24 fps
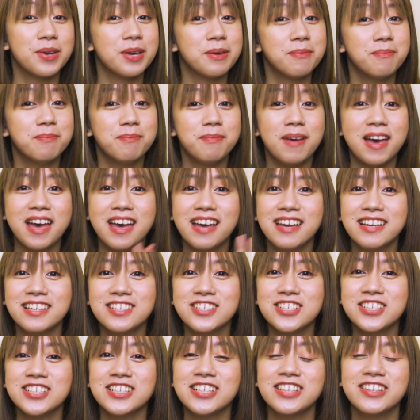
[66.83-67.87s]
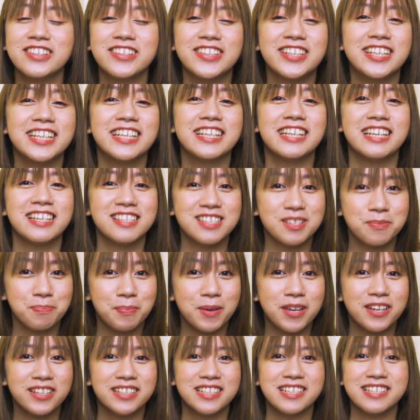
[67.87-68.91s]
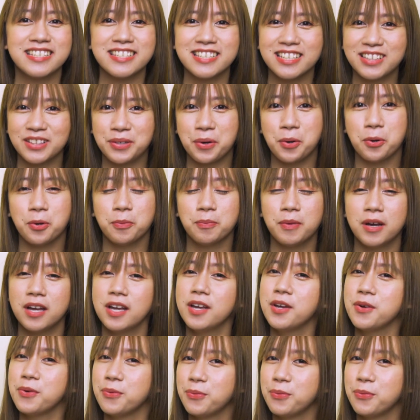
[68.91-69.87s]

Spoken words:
a magical learning experience at home